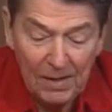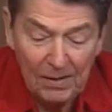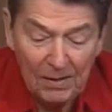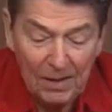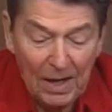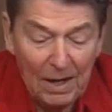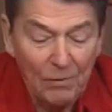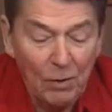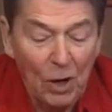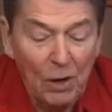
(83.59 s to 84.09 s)

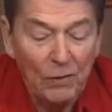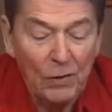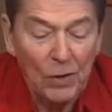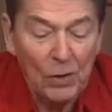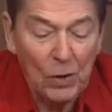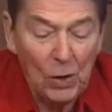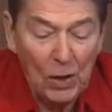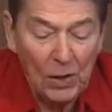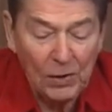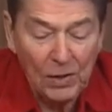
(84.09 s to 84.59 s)
And I've often
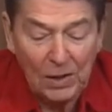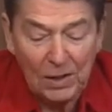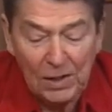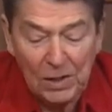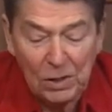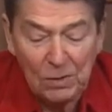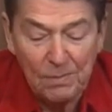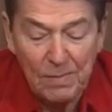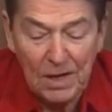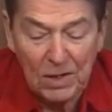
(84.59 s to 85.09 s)
thought that
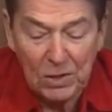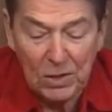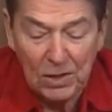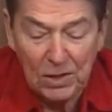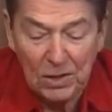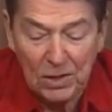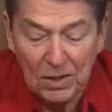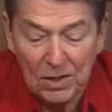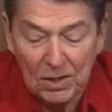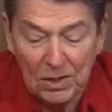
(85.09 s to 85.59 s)
this
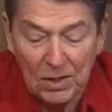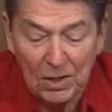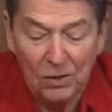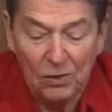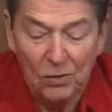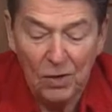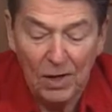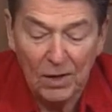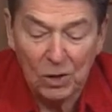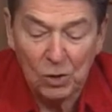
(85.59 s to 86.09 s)
message, that
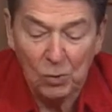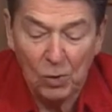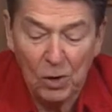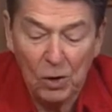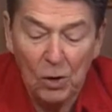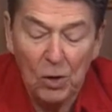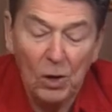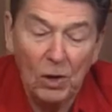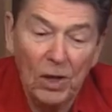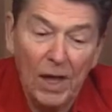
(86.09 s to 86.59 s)
drugs weren't
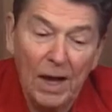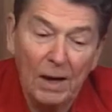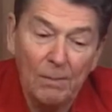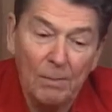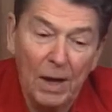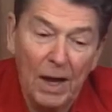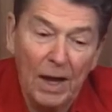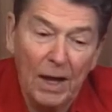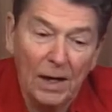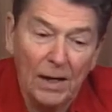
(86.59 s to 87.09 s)
all that
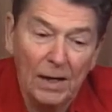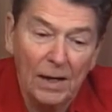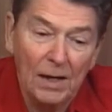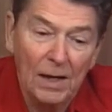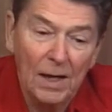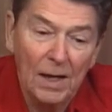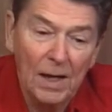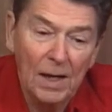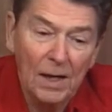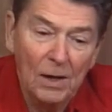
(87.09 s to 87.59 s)
bad,
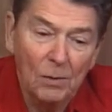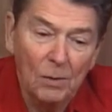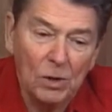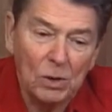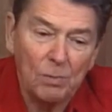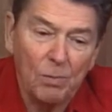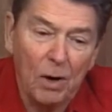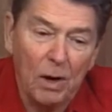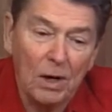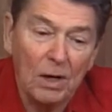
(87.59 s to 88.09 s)

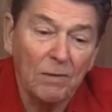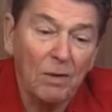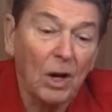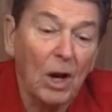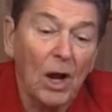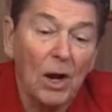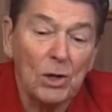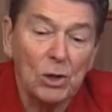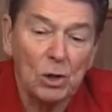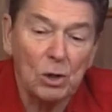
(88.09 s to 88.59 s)
was part of a
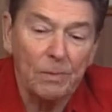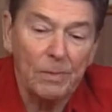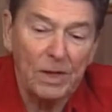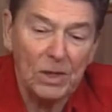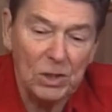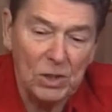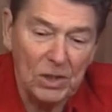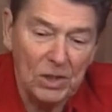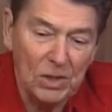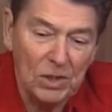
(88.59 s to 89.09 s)
larger
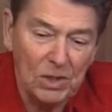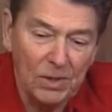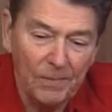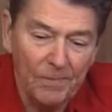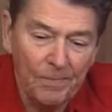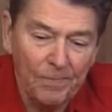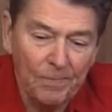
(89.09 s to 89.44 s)
message.